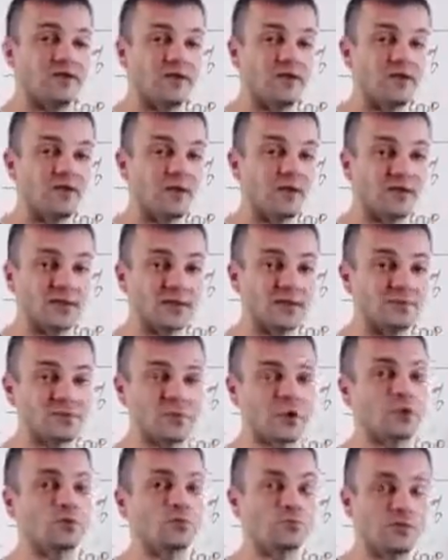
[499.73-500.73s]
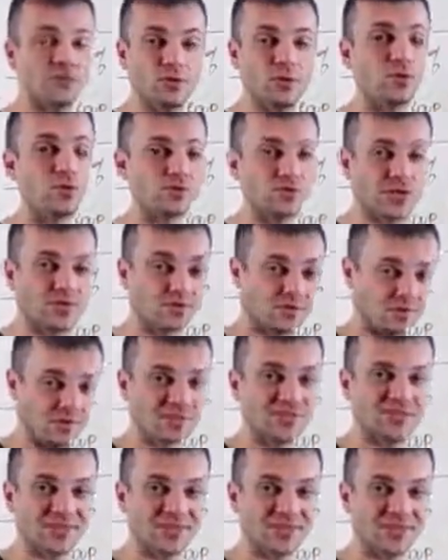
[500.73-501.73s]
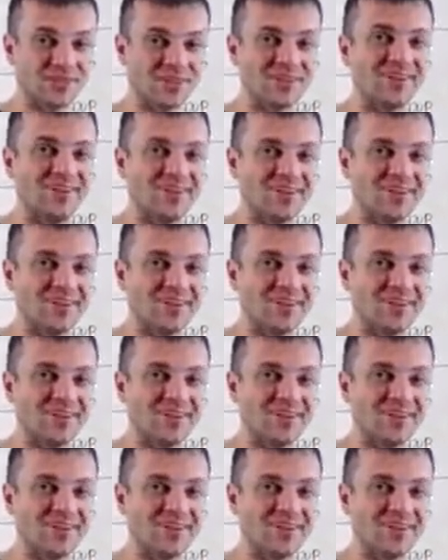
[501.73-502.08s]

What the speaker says: and not blow the doors off of this thing, right?